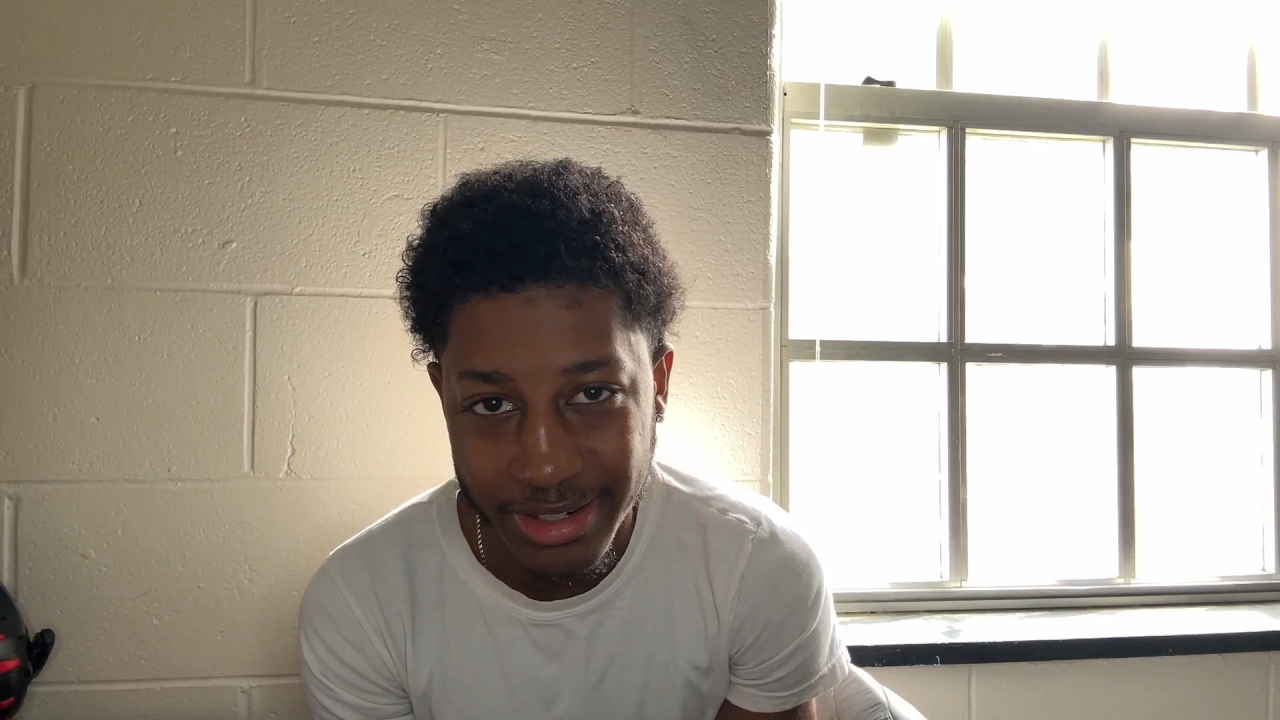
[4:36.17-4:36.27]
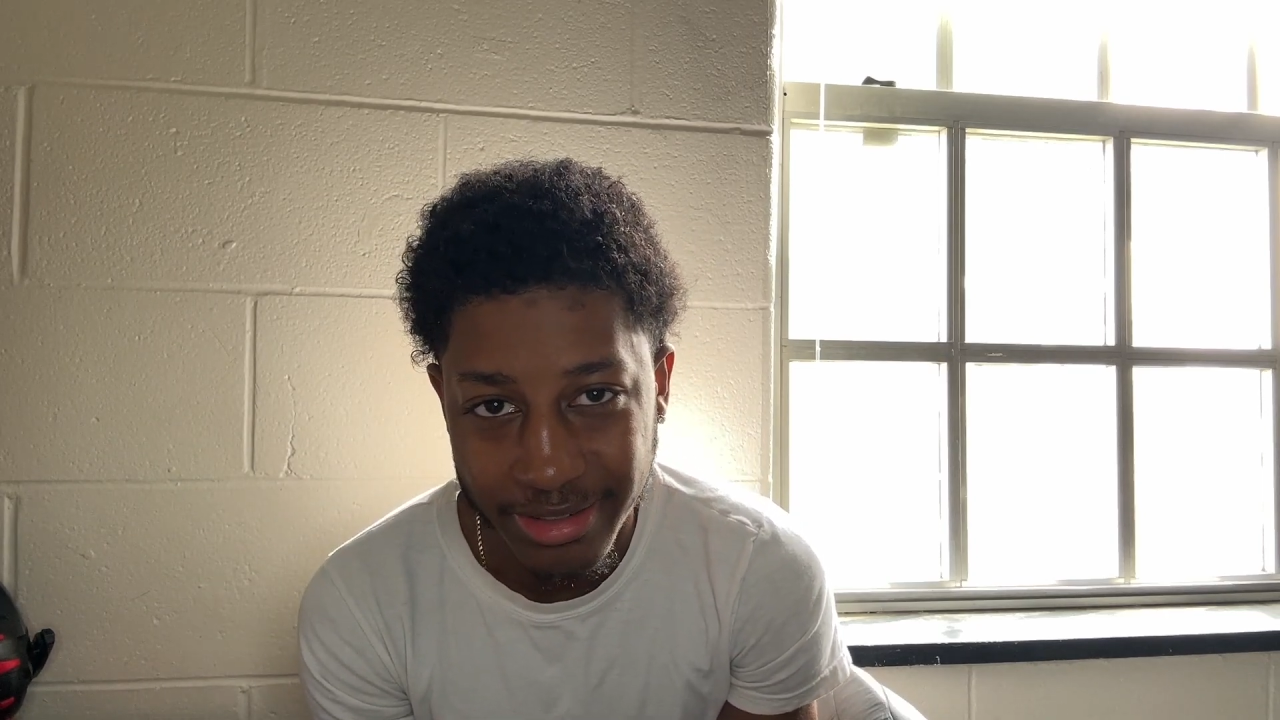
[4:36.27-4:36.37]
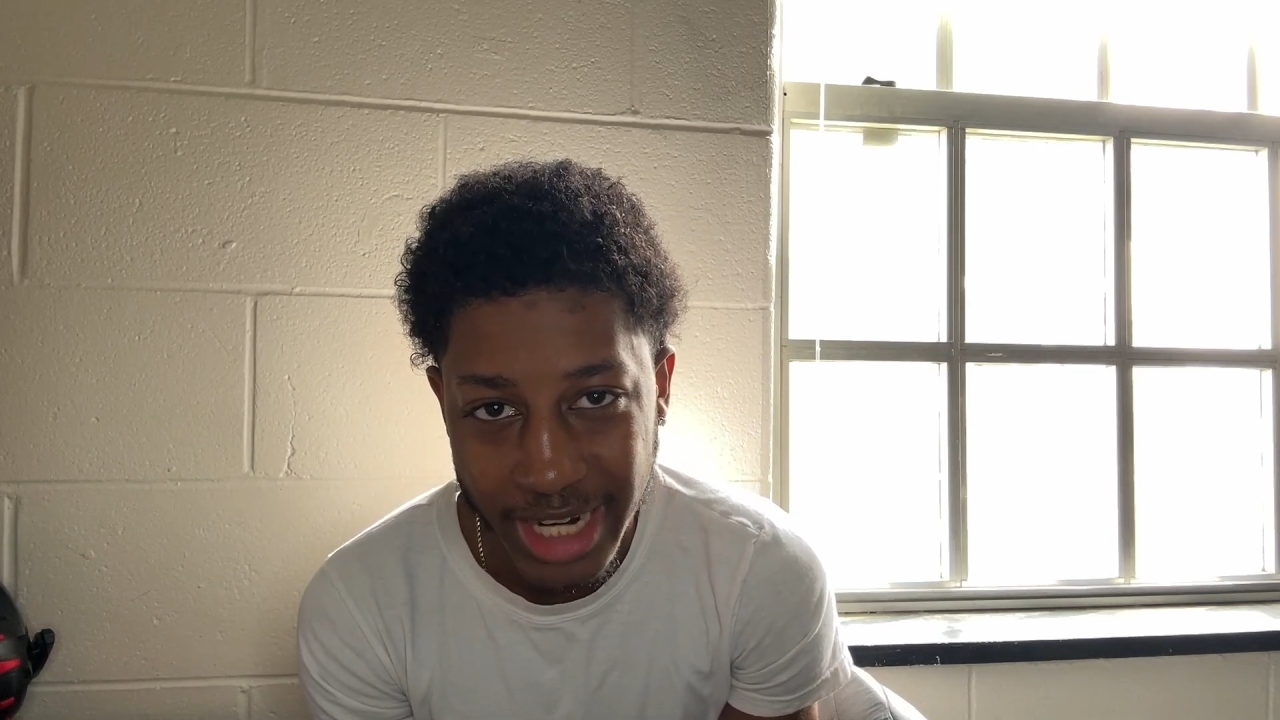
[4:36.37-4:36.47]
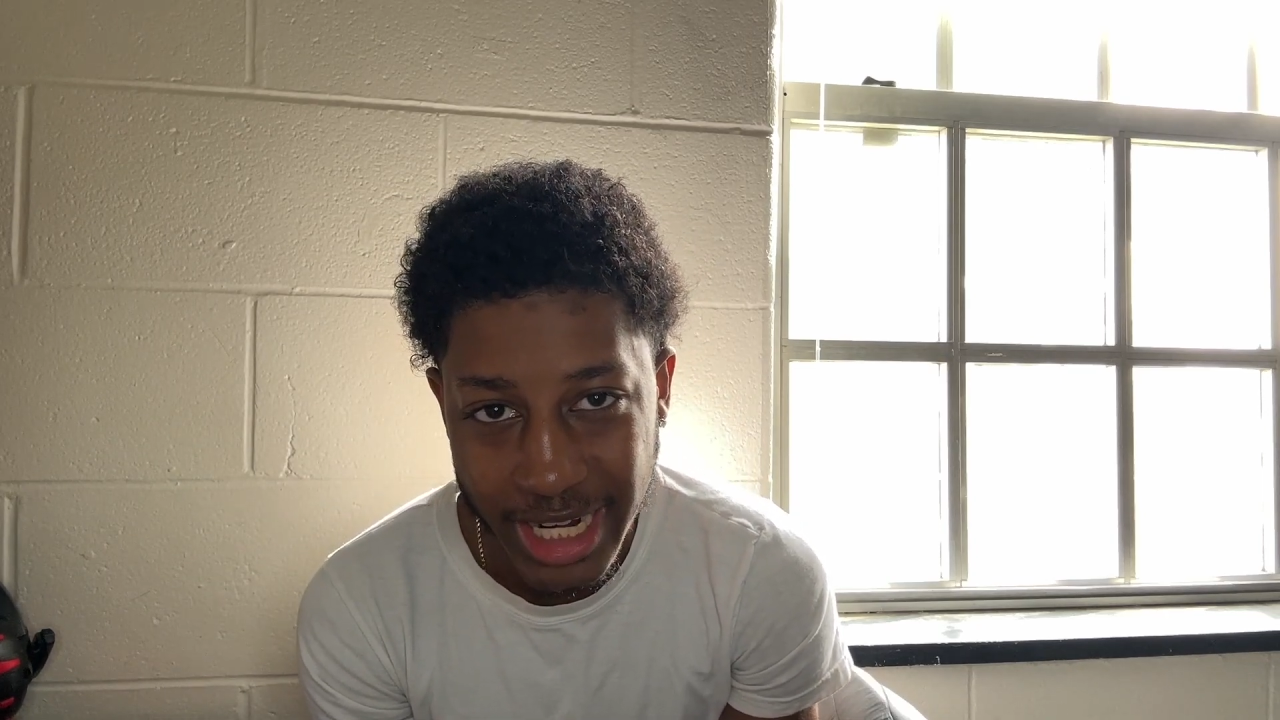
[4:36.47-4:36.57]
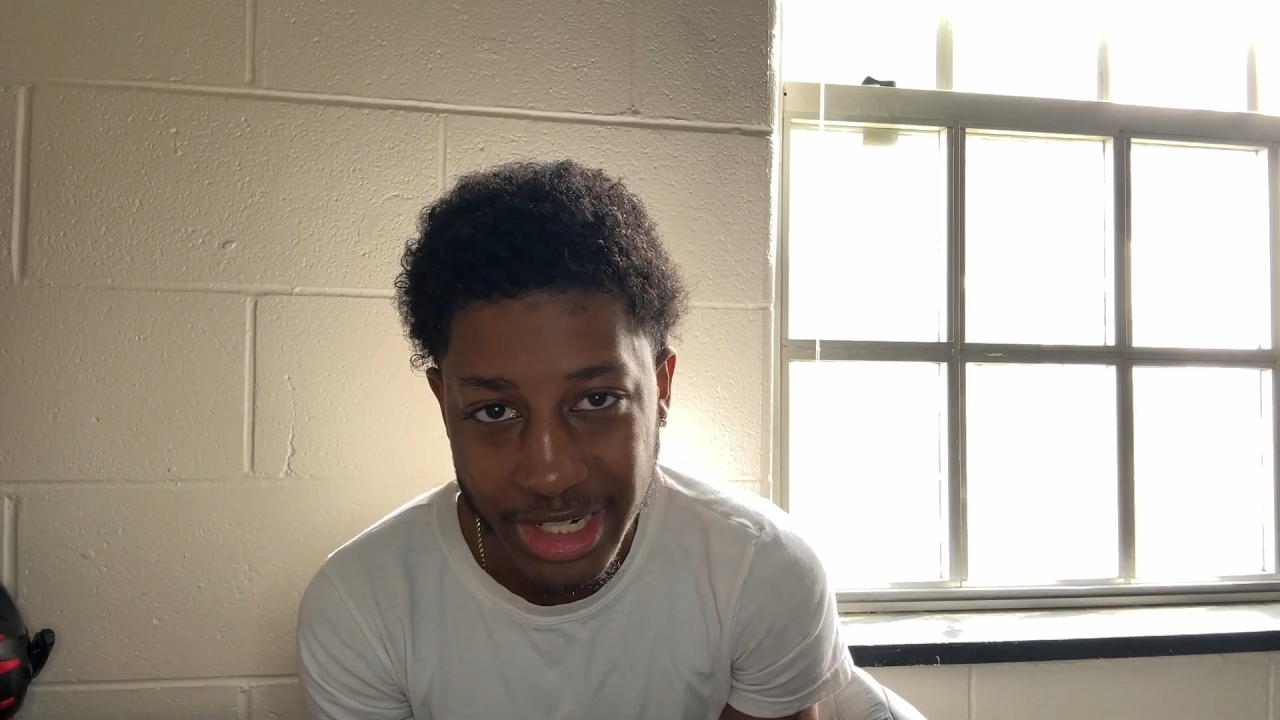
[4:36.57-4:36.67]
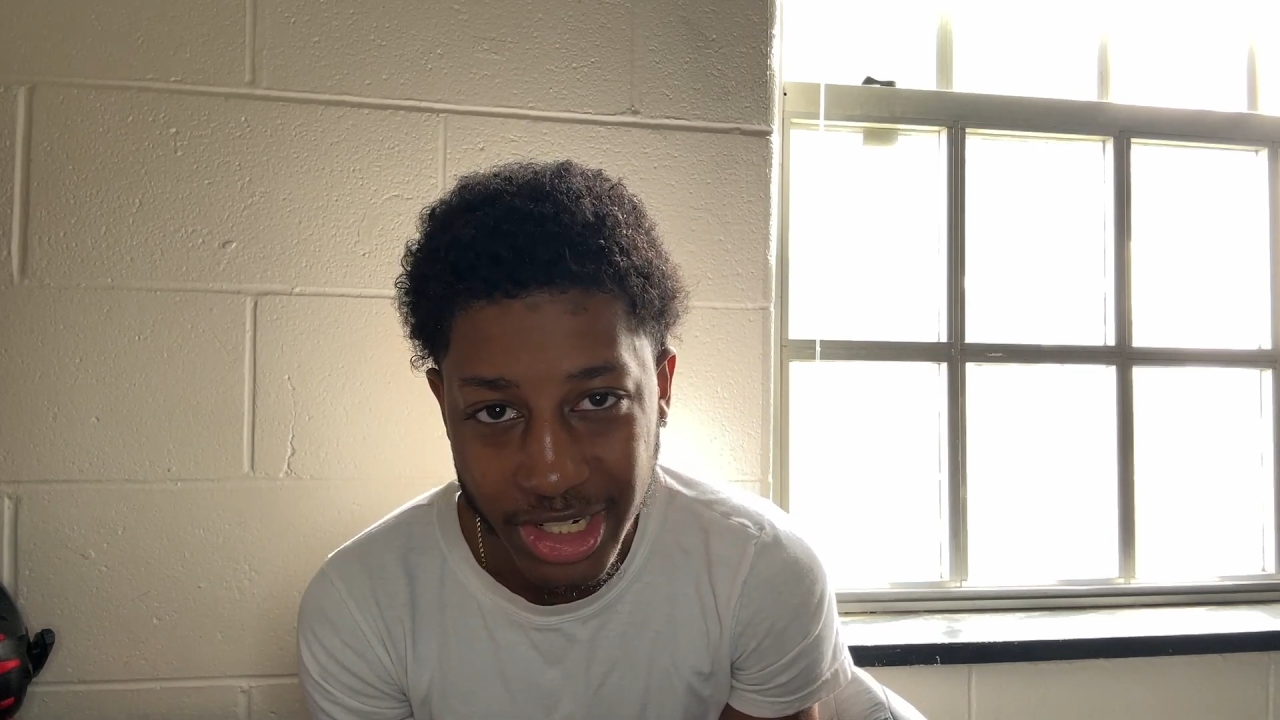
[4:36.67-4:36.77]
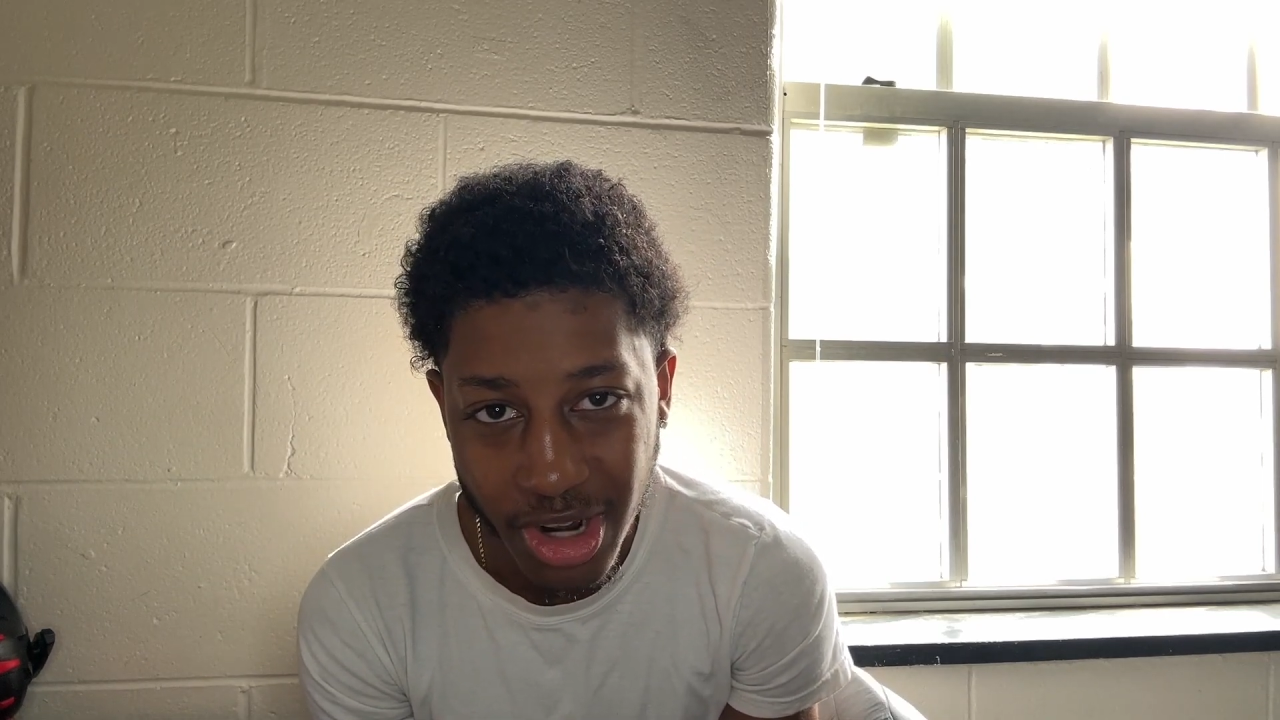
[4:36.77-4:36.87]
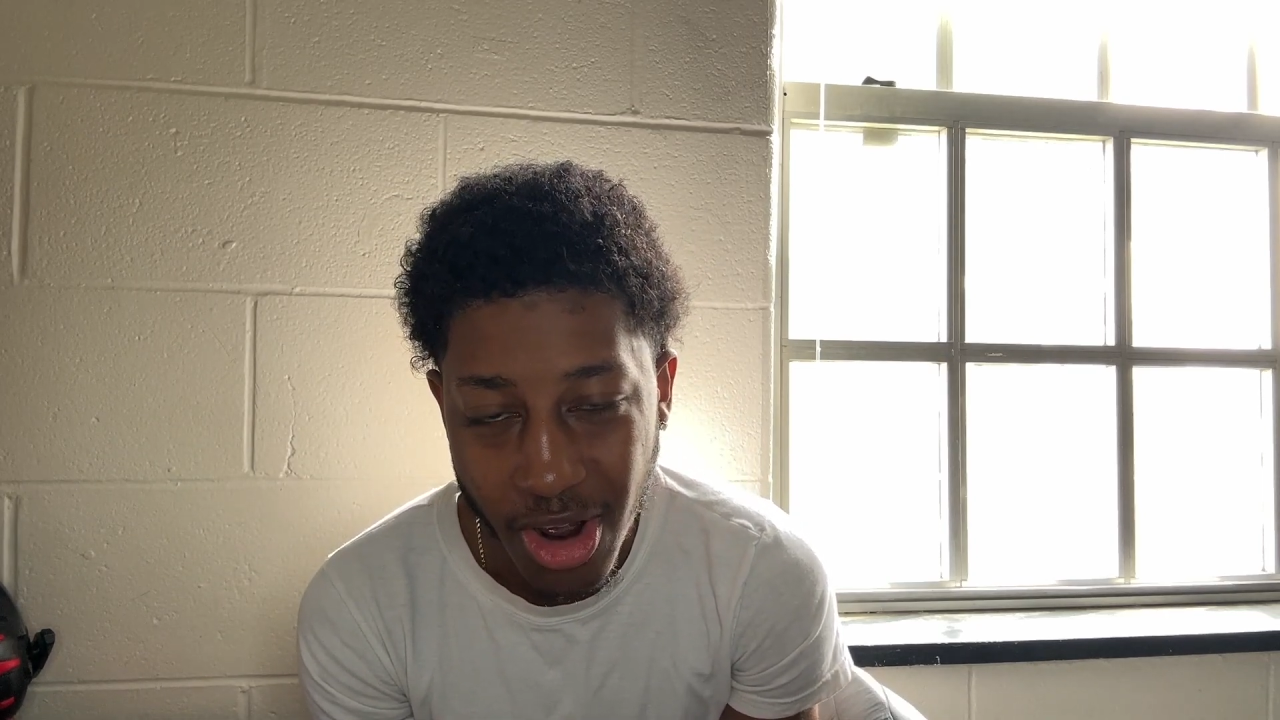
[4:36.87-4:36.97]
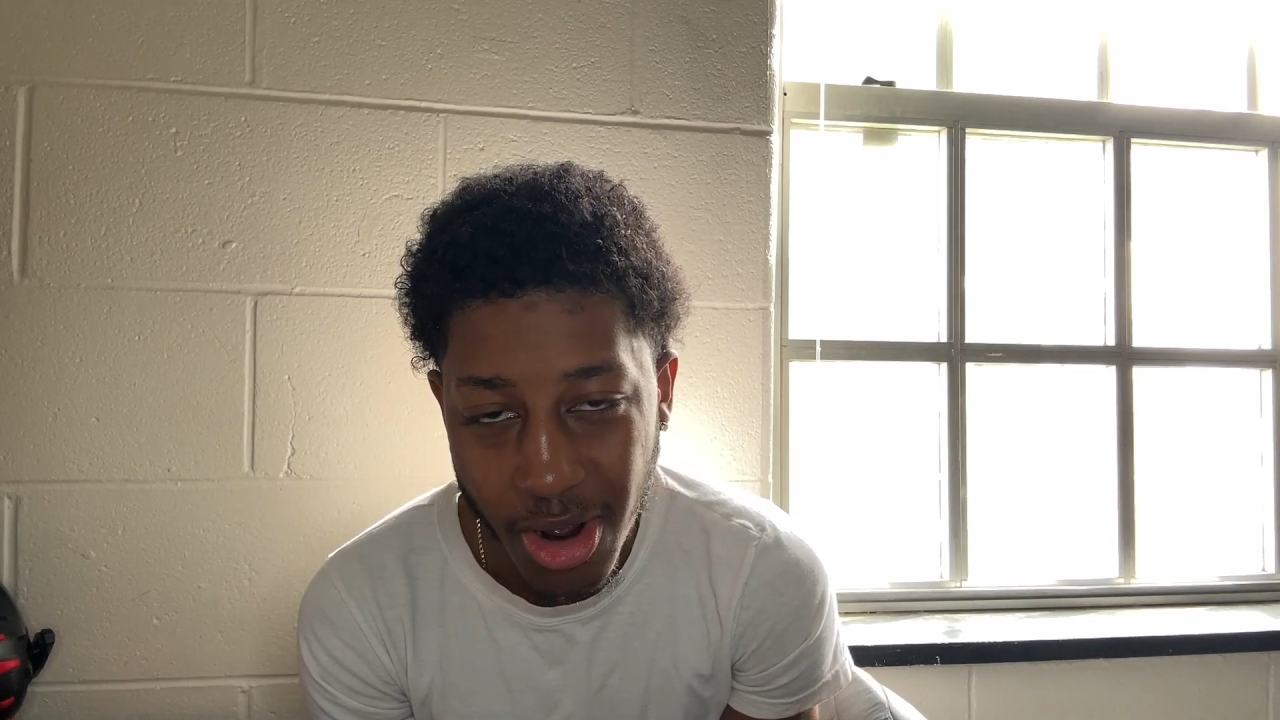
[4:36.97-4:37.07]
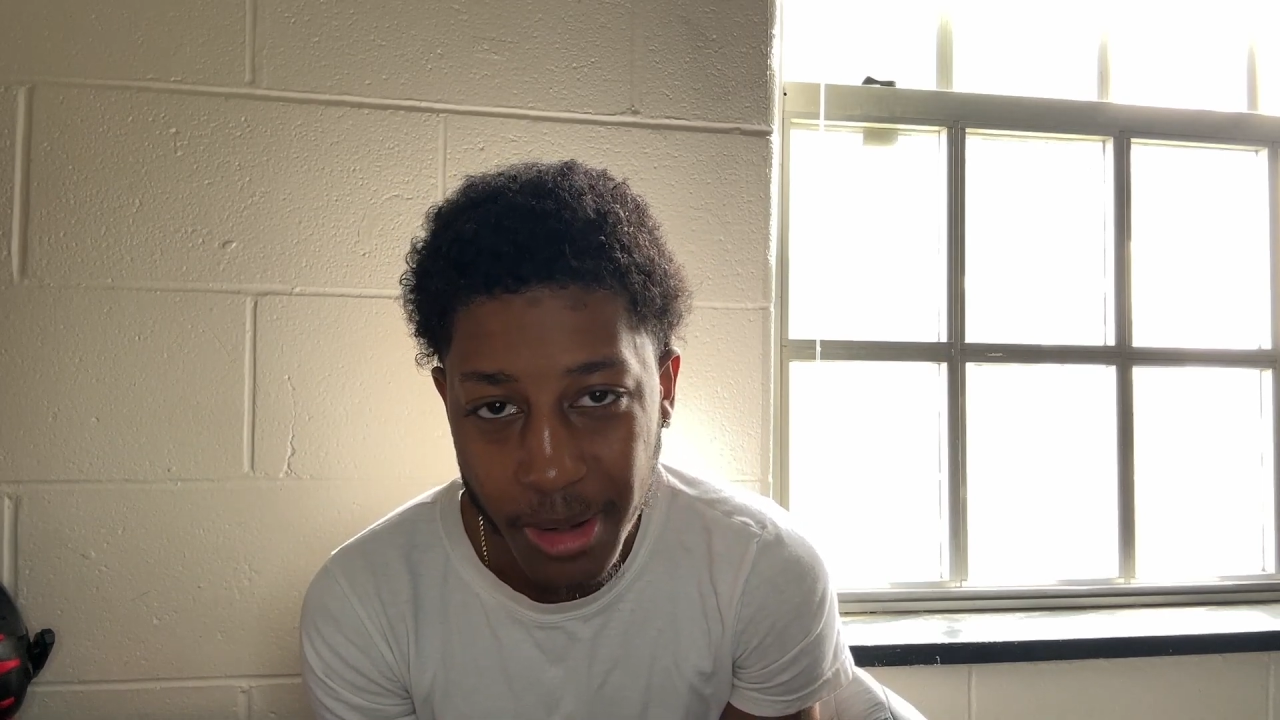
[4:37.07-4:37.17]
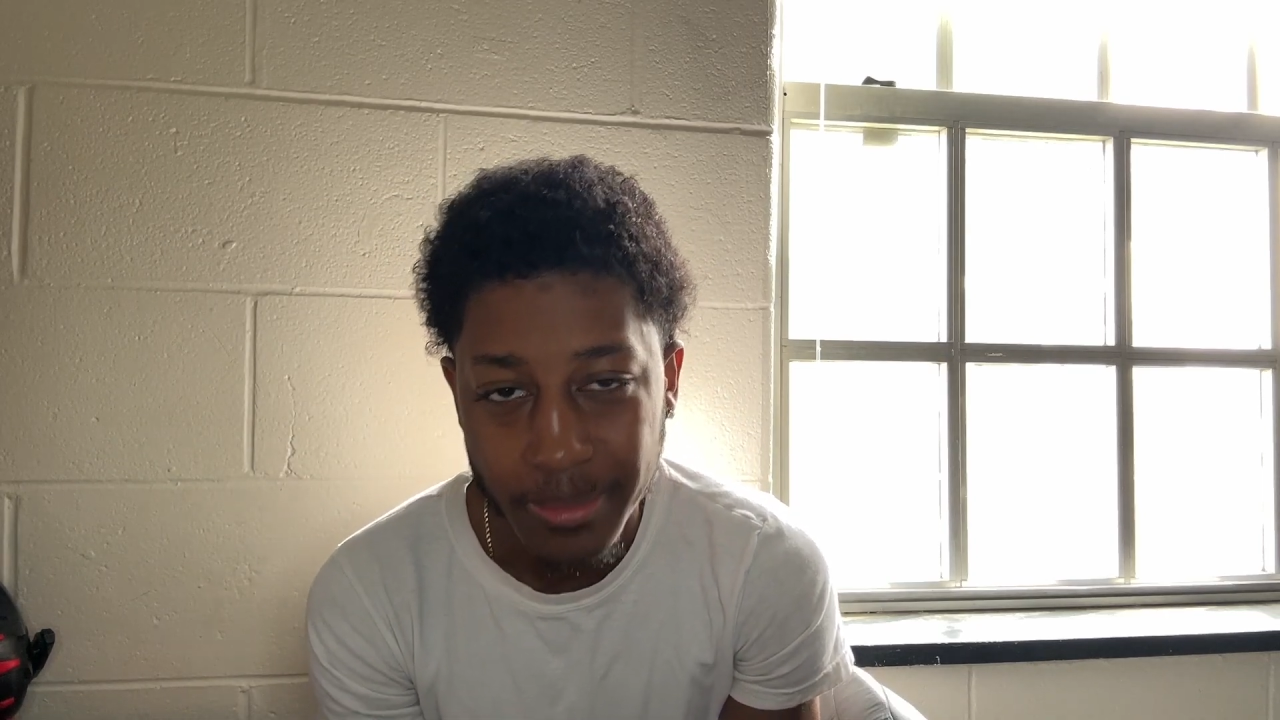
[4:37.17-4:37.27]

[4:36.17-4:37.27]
read and saw,